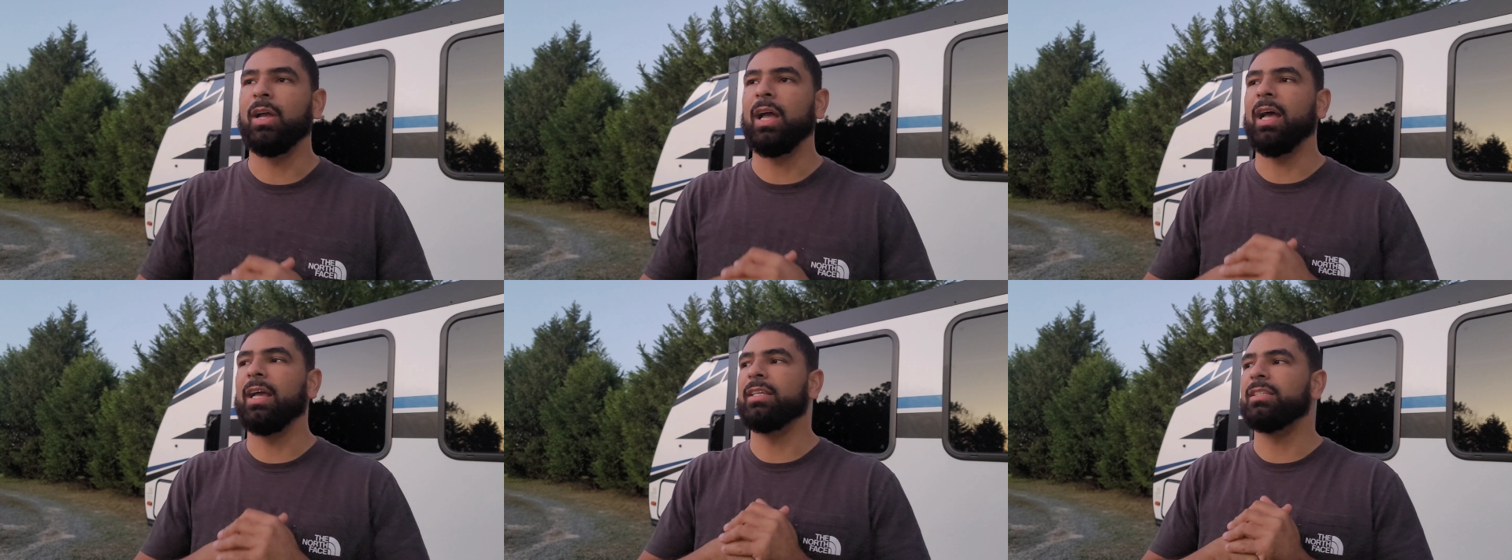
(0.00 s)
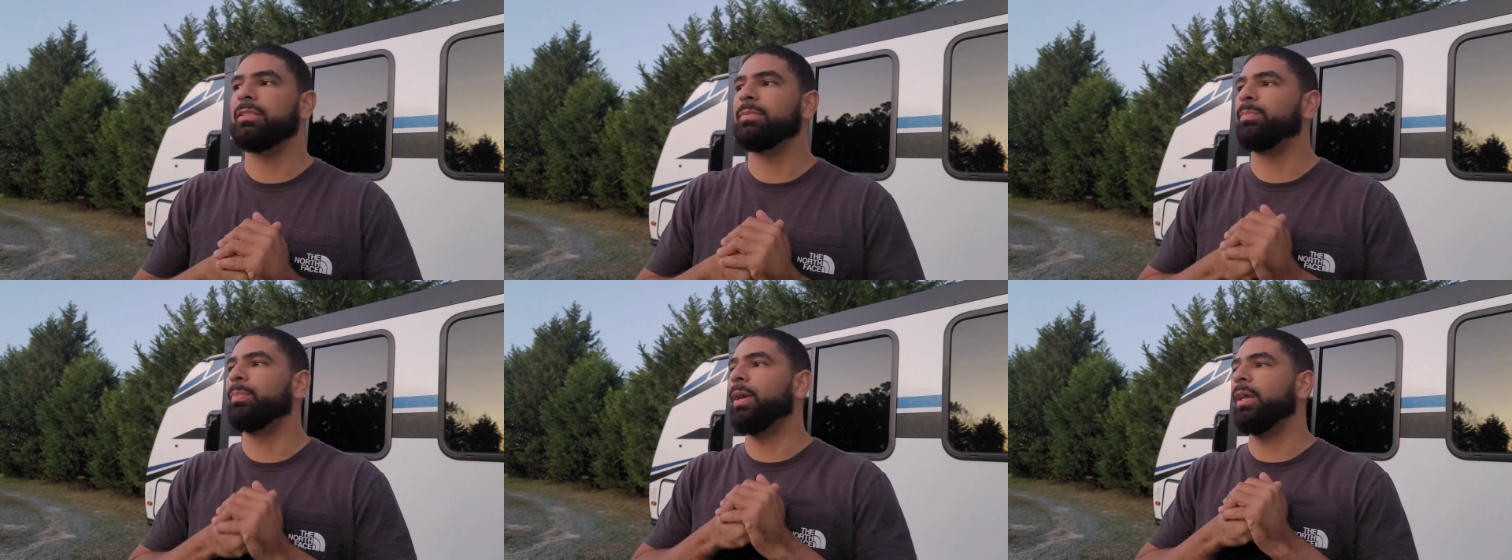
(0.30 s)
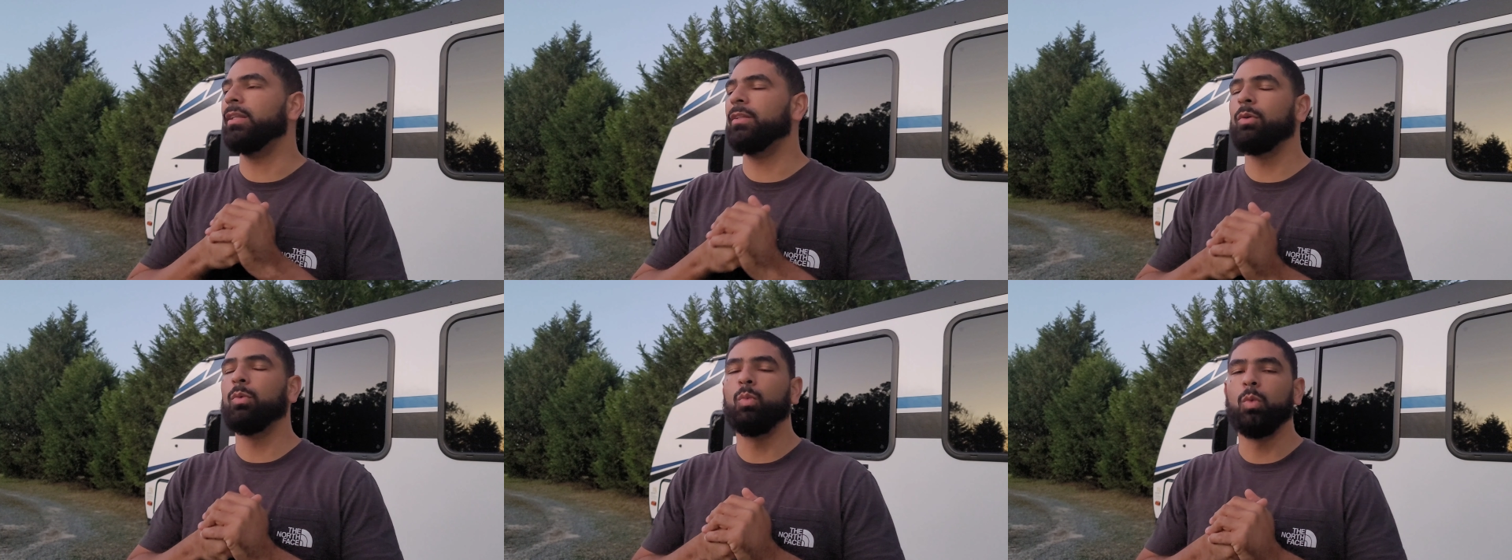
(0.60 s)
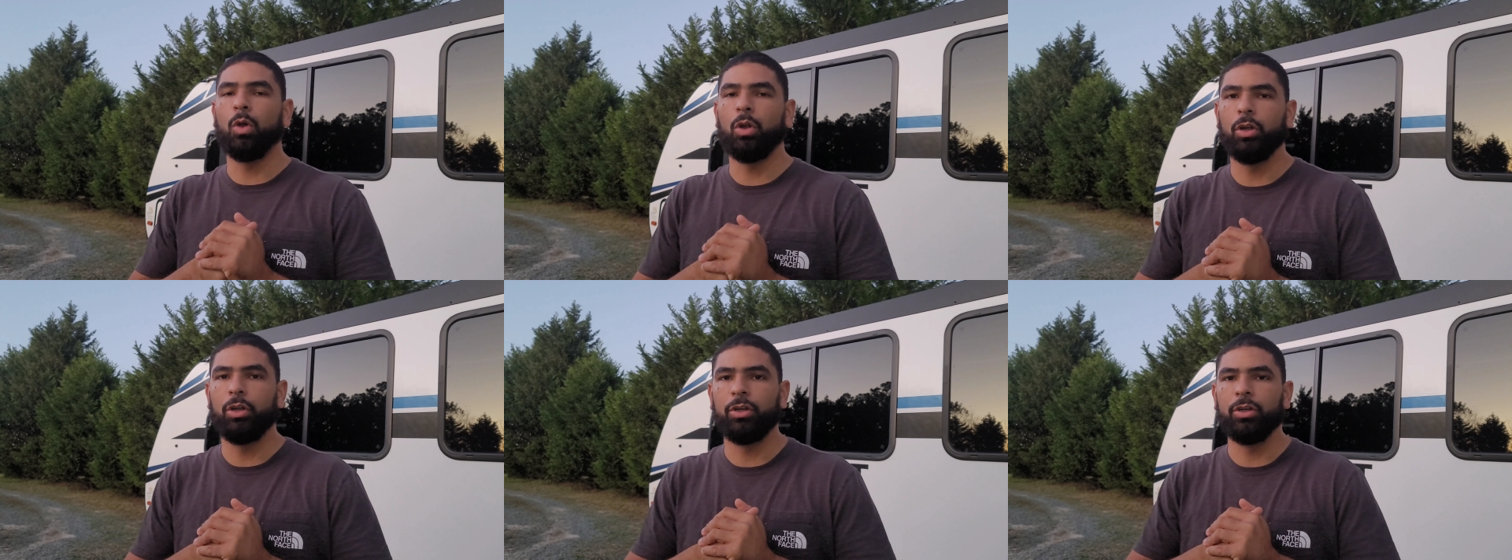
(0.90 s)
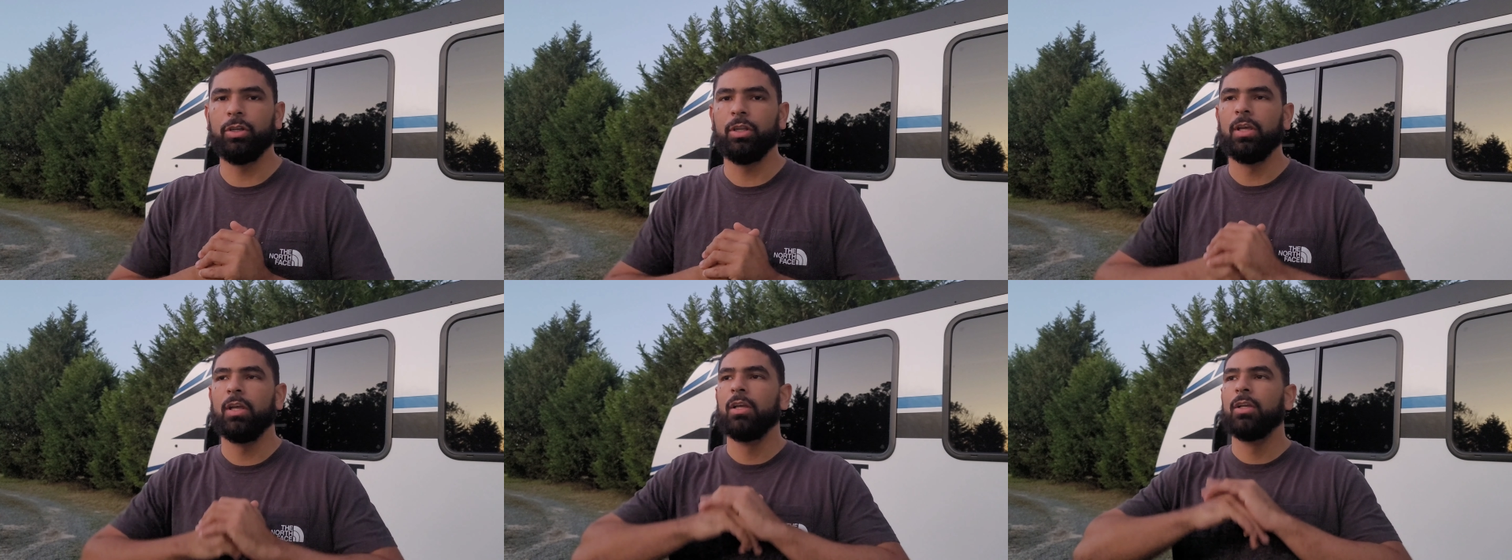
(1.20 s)
guys. Spread the word
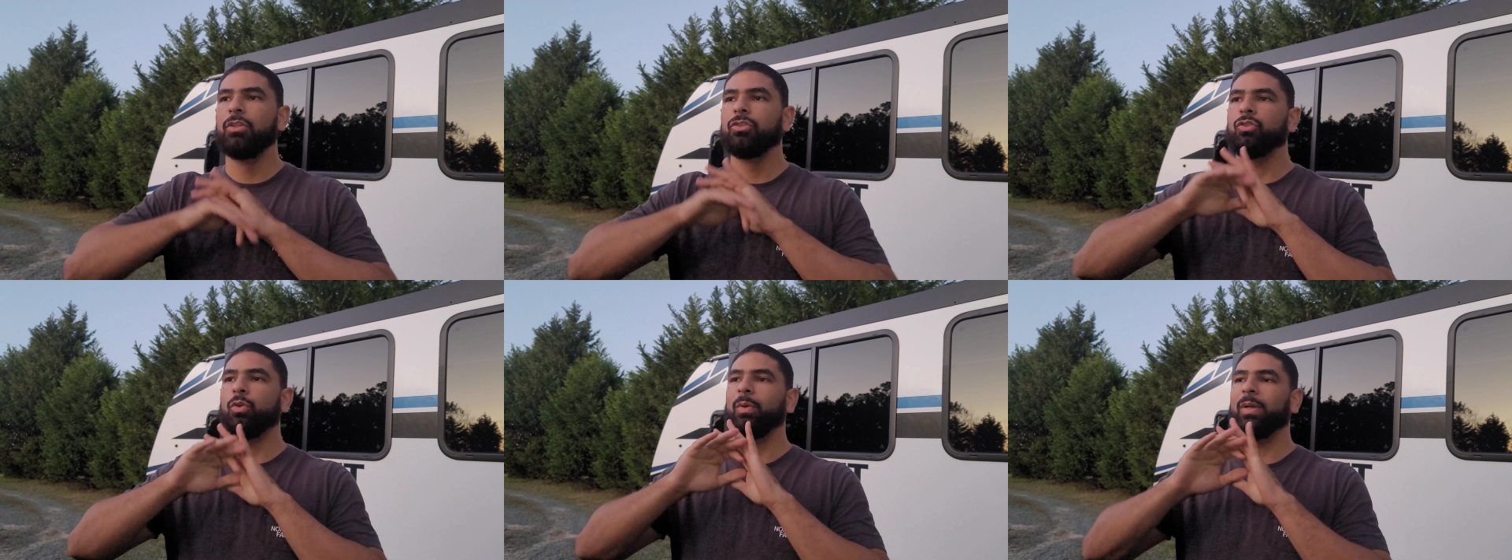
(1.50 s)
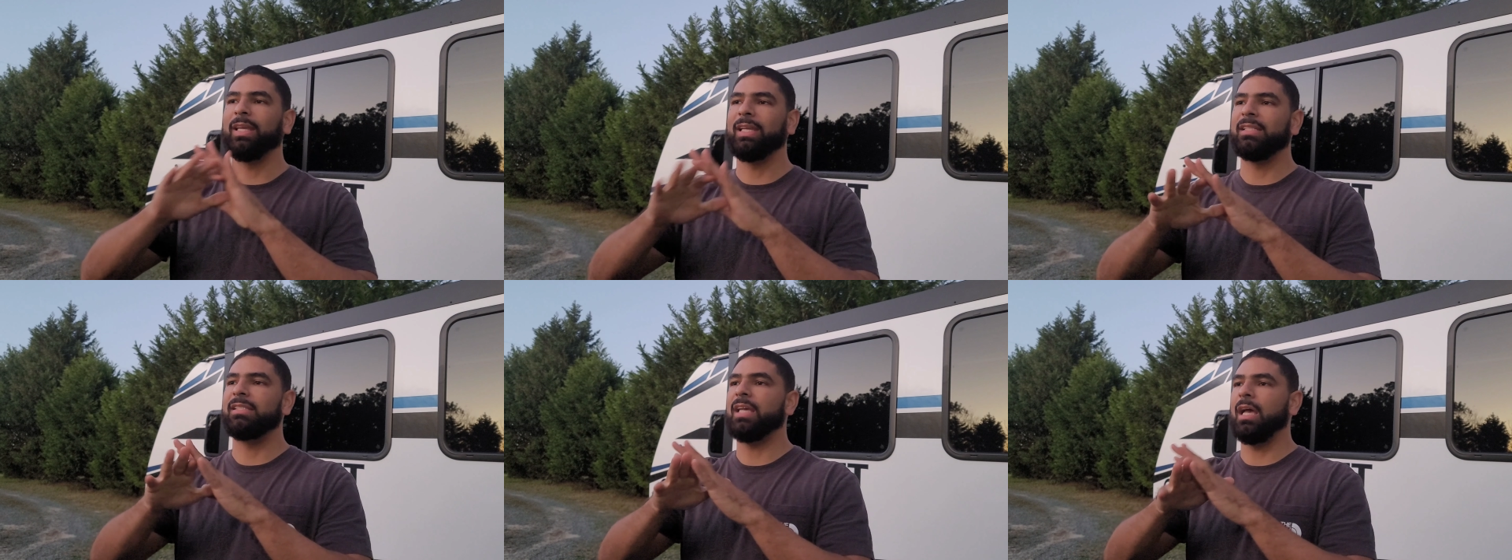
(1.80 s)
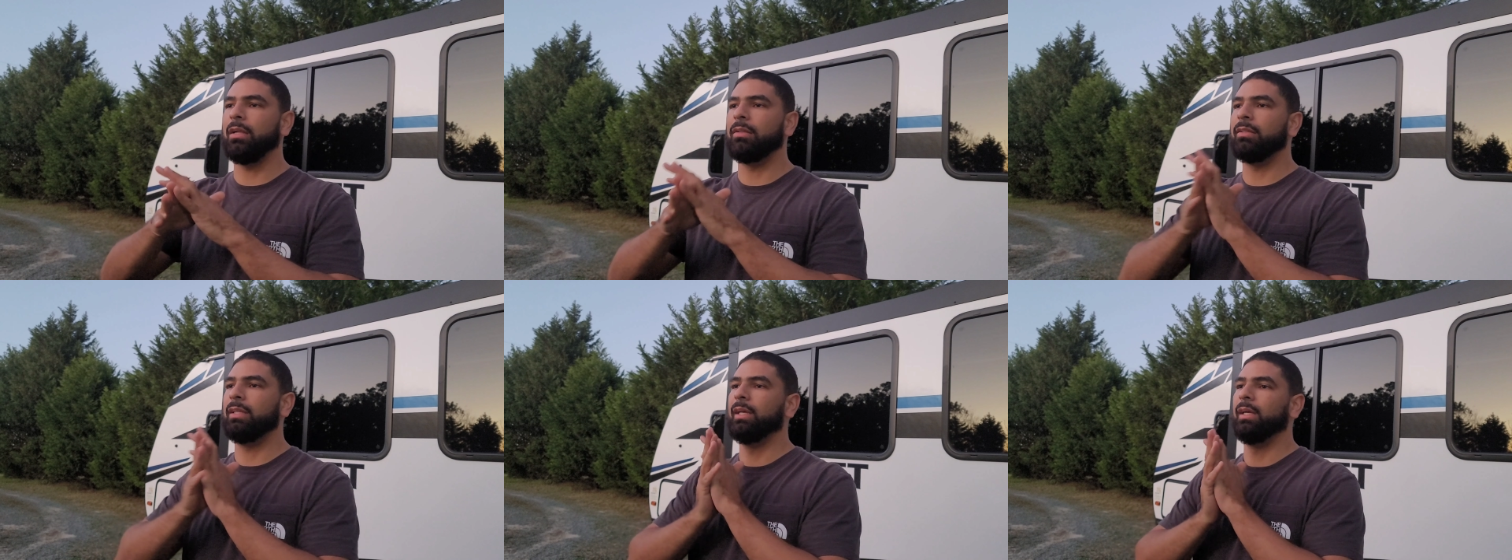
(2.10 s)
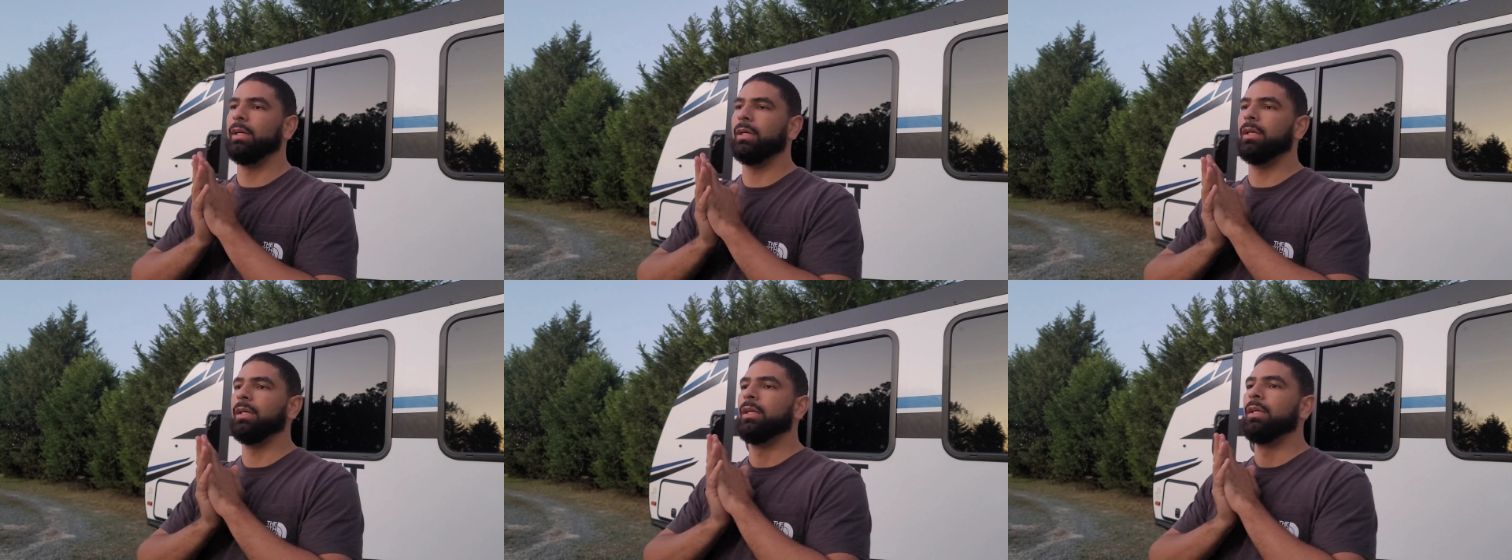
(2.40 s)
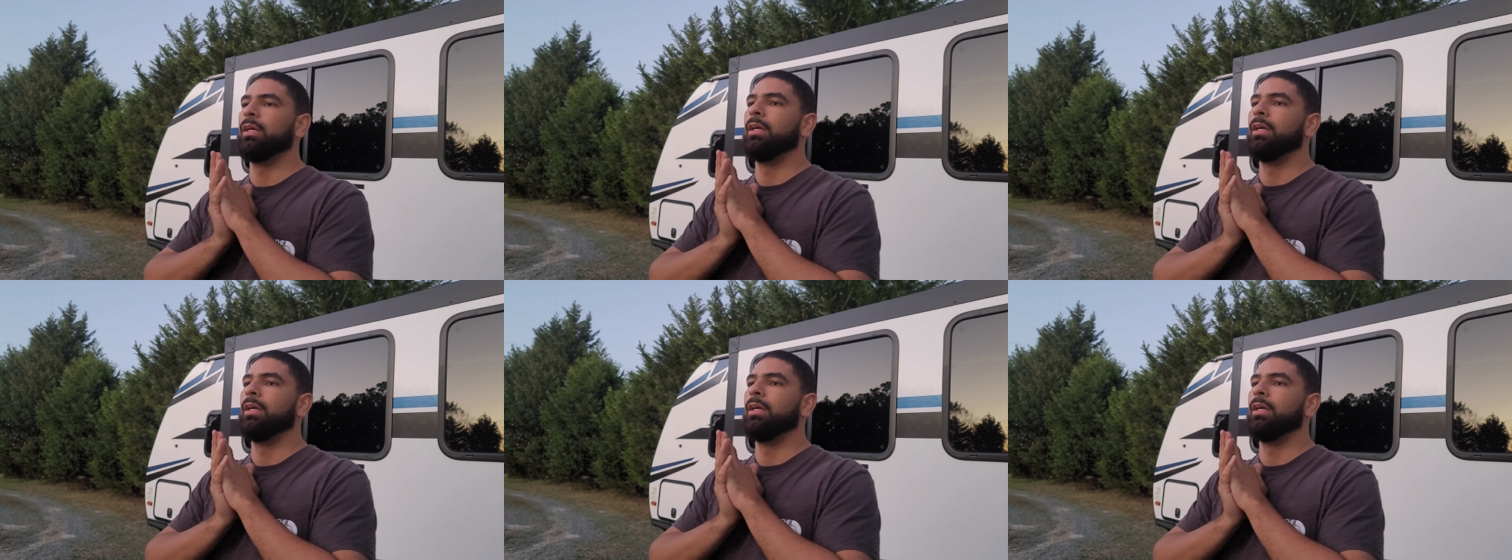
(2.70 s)
so it gets out there,